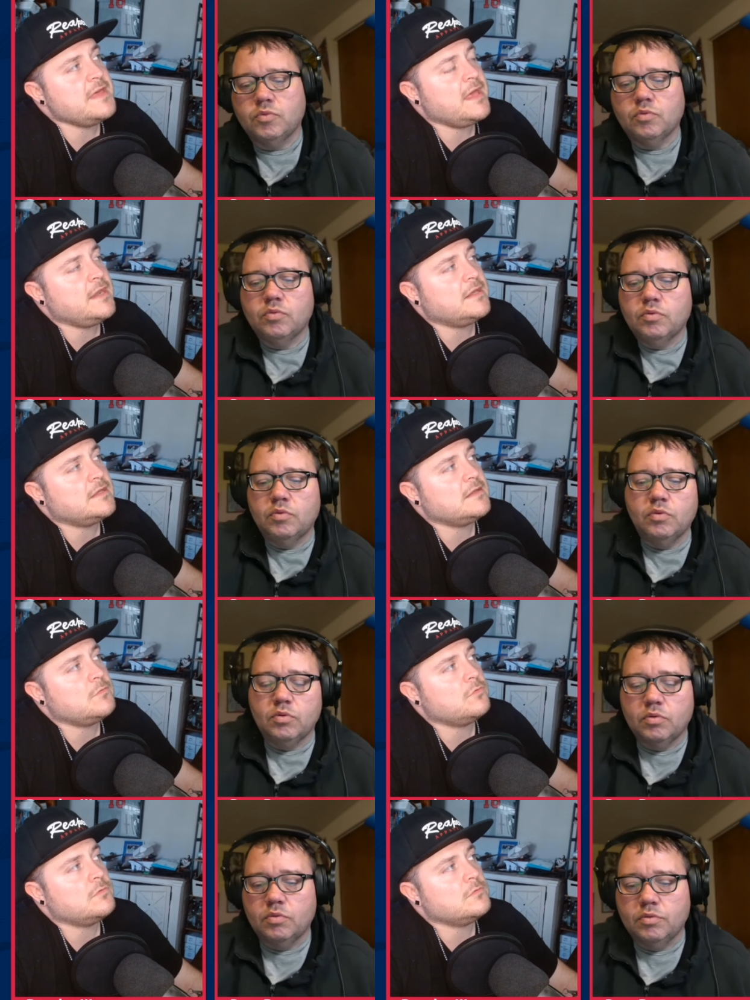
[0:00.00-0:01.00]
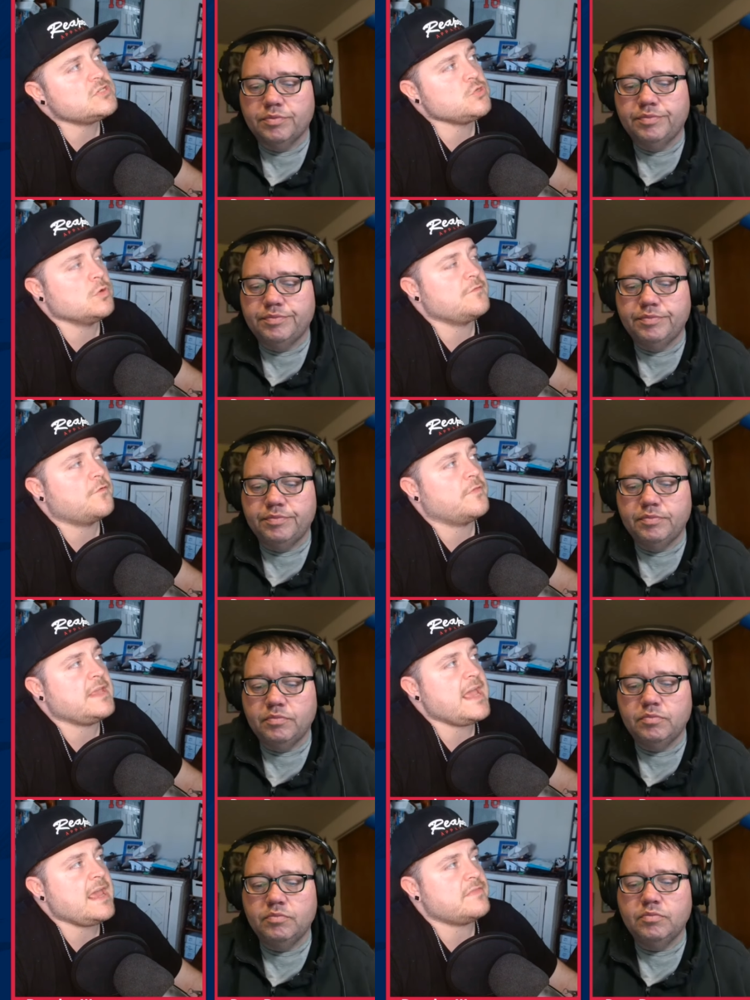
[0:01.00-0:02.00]
Speaker 1: and then Stewart for
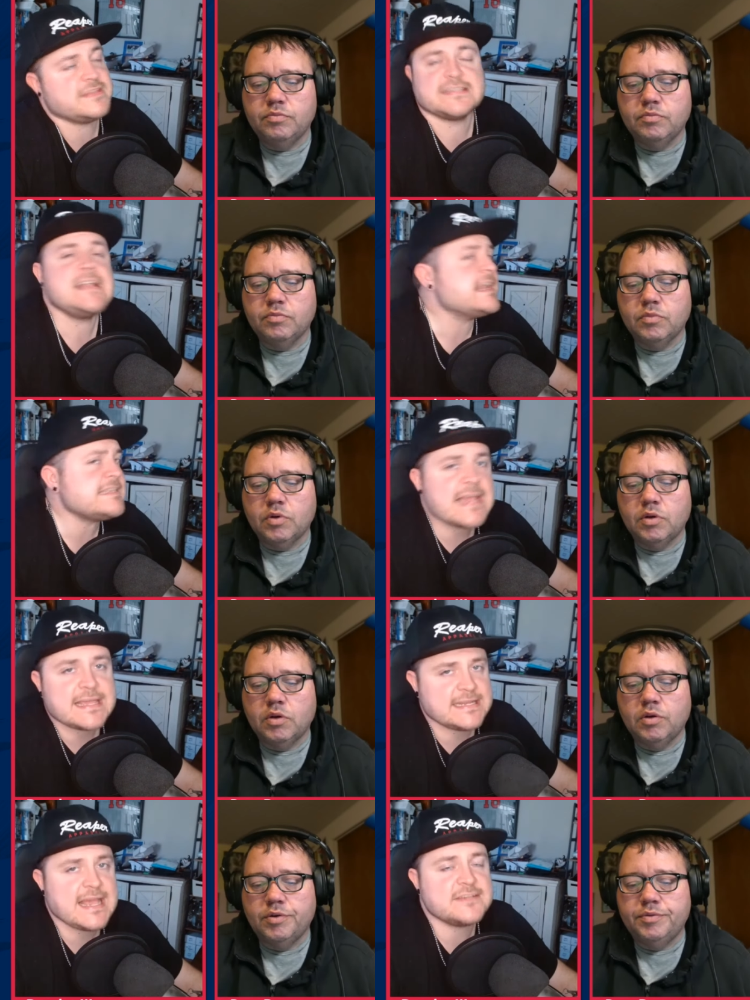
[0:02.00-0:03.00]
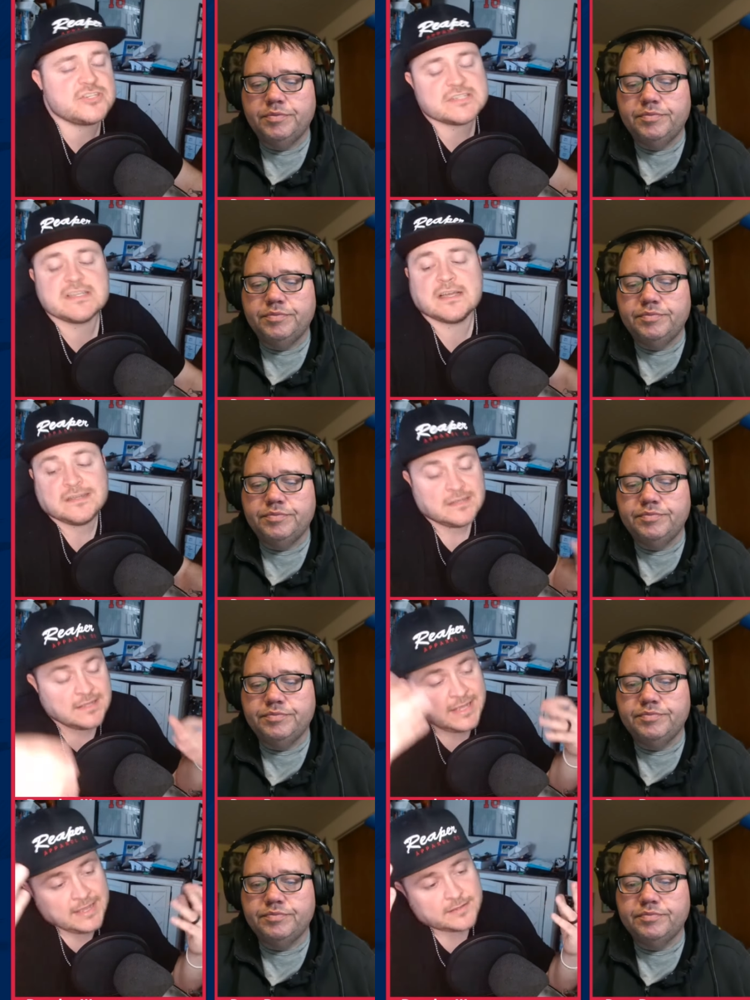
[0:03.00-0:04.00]
the eighth. This is not a second guess, just a
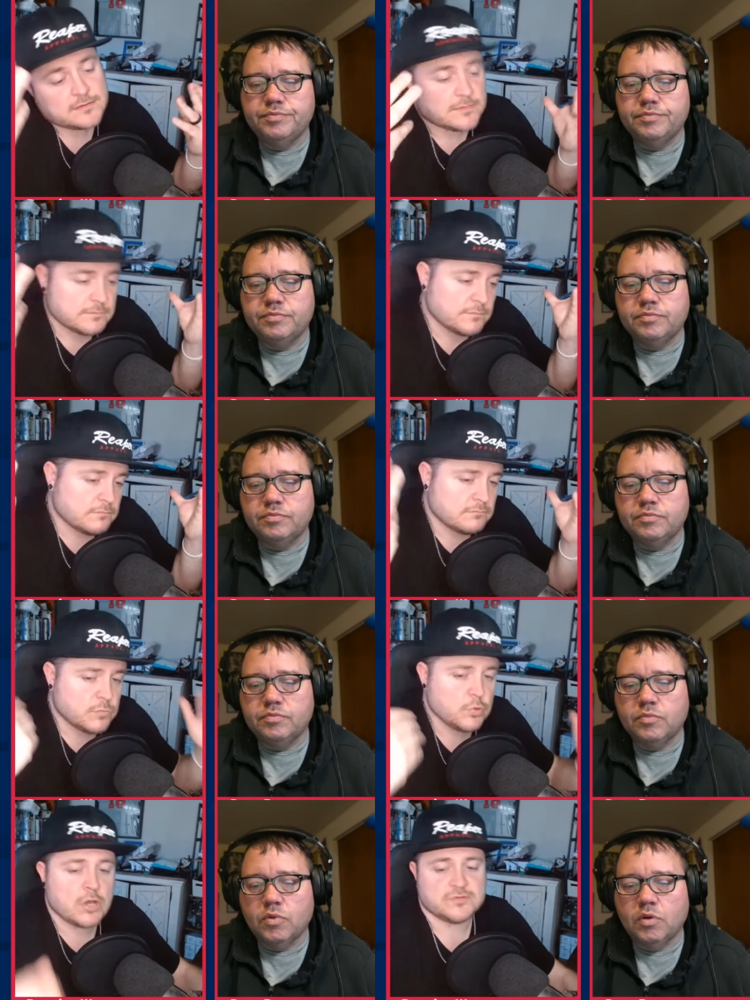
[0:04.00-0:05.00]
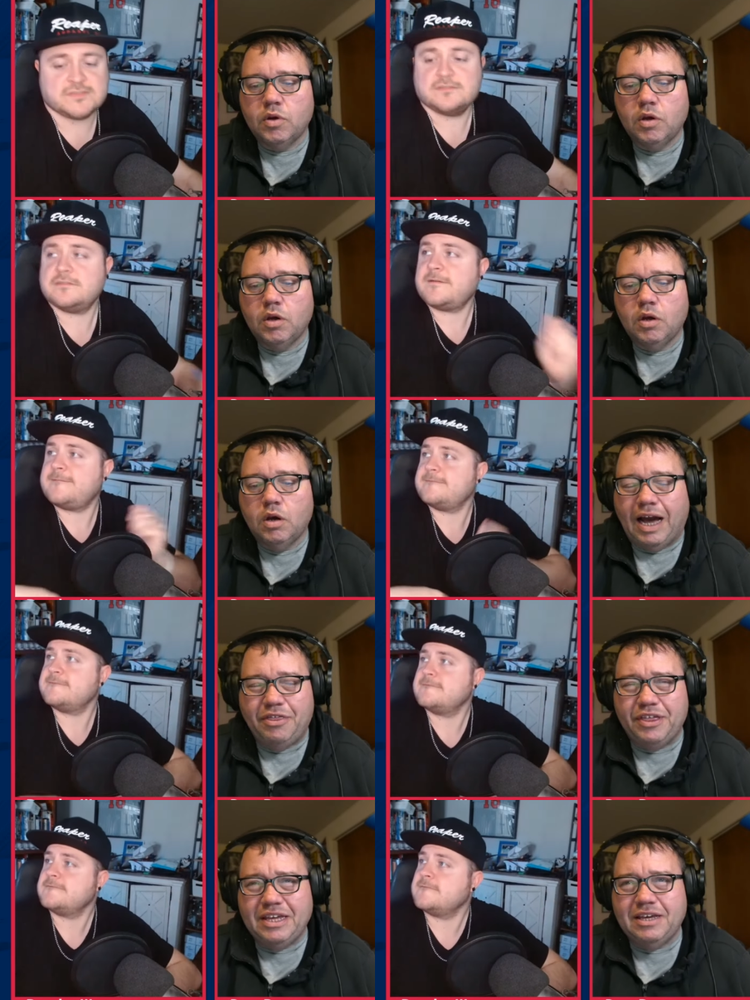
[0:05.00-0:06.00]
eh, who knows.
Speaker 2: I
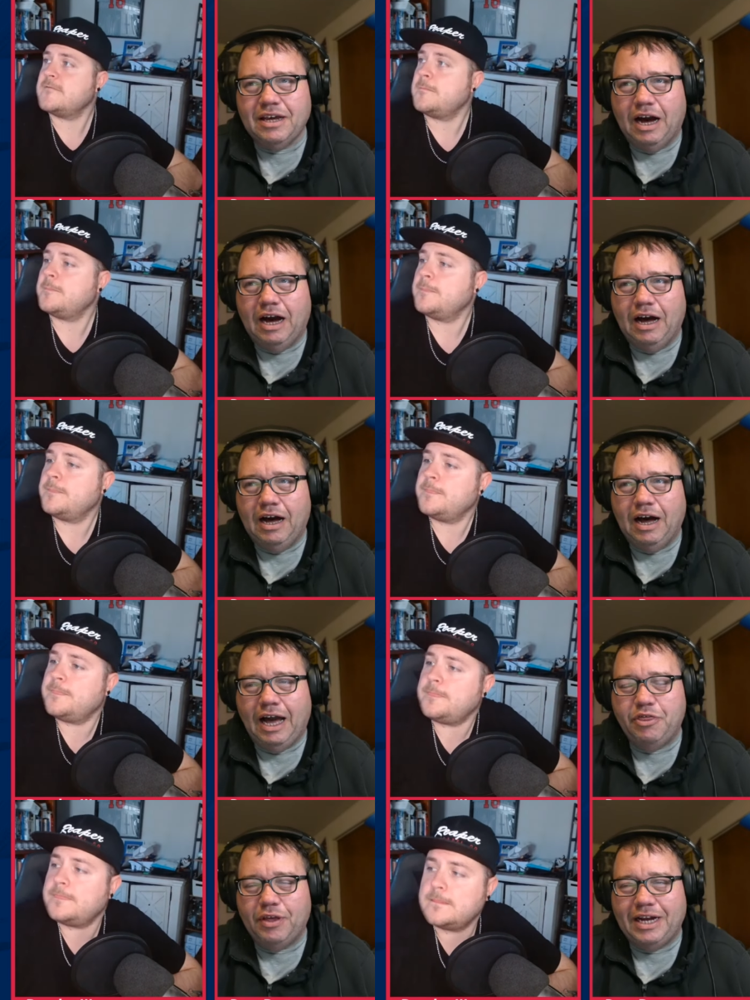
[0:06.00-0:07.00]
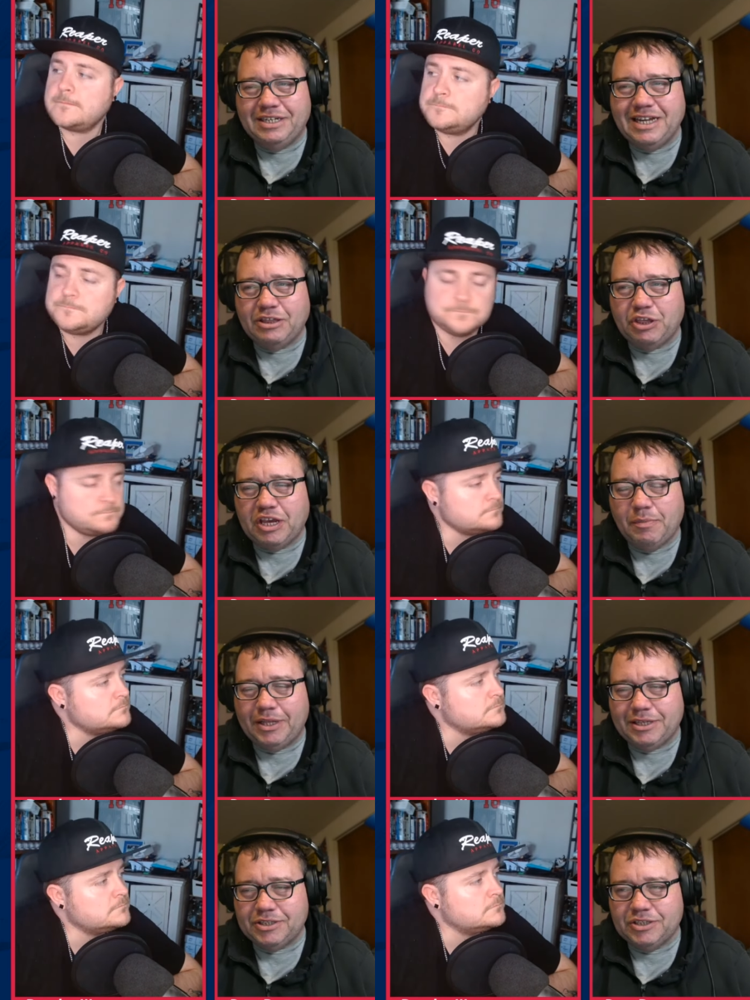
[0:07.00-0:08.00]
think uh, I, I, did not think about
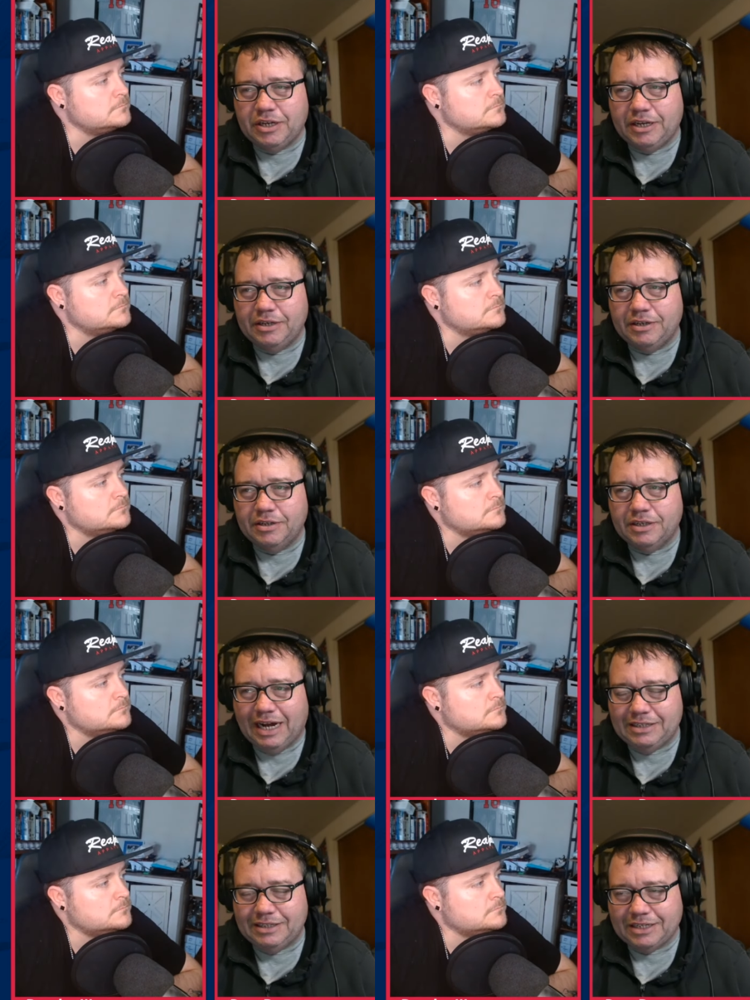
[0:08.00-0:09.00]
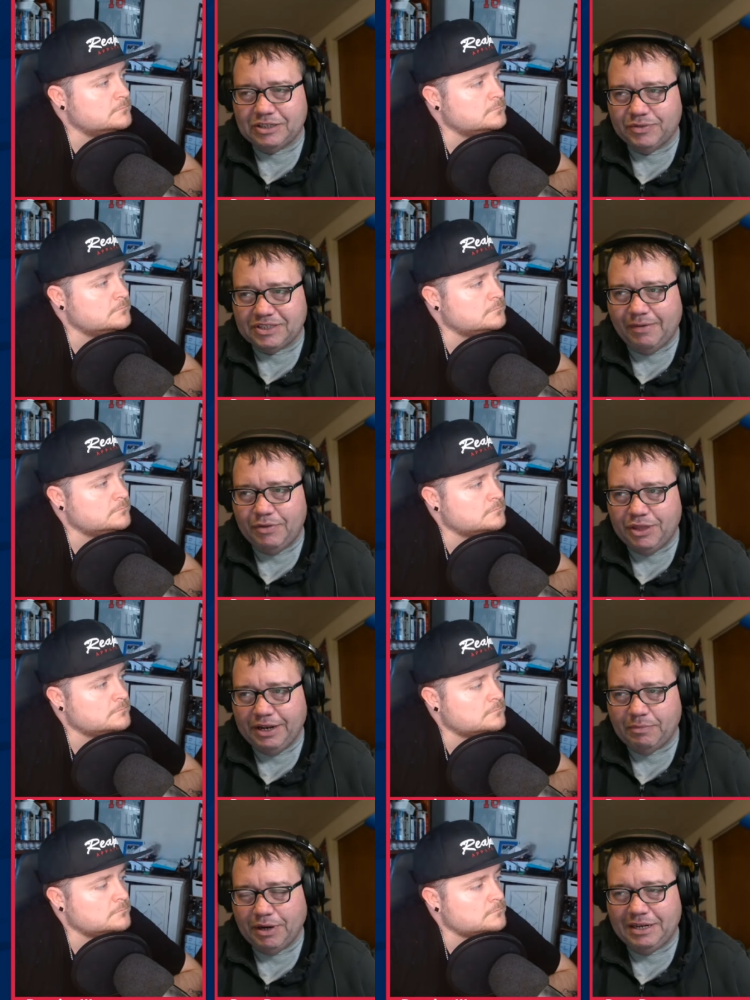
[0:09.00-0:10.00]
this in, in, context of the seventh
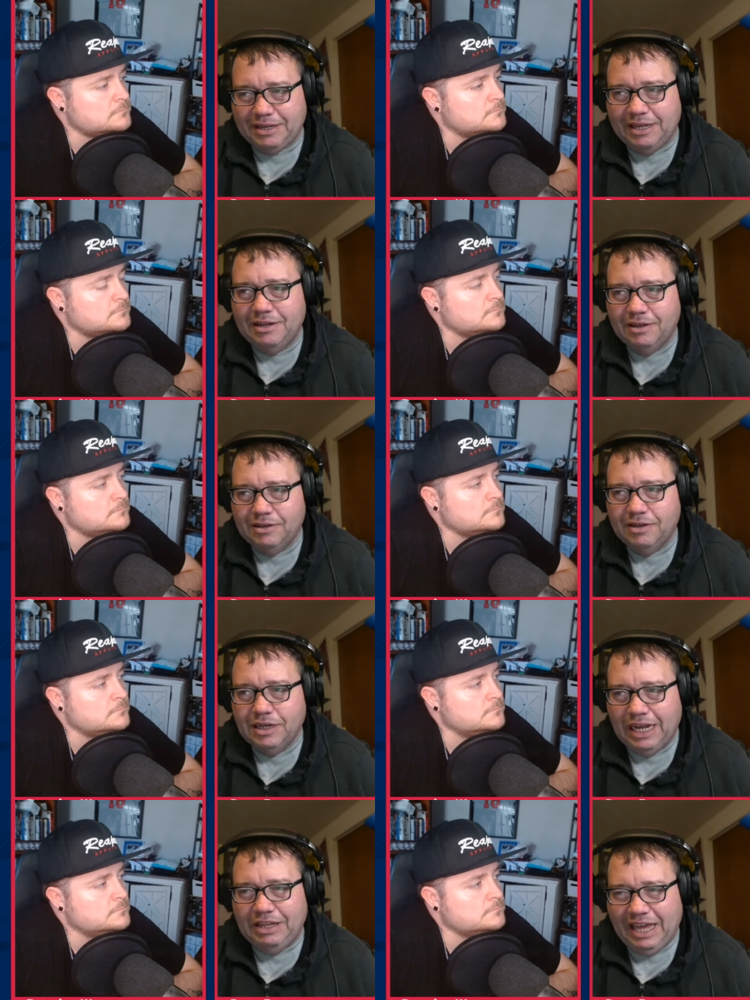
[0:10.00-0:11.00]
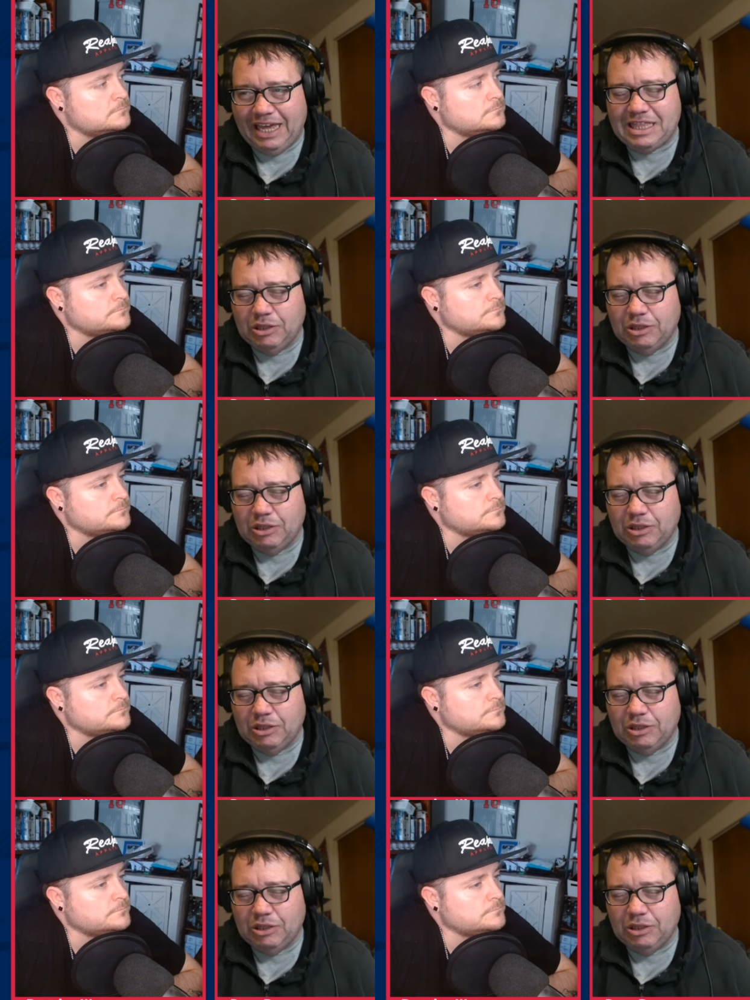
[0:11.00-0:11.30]
inning, but I did in the eighth,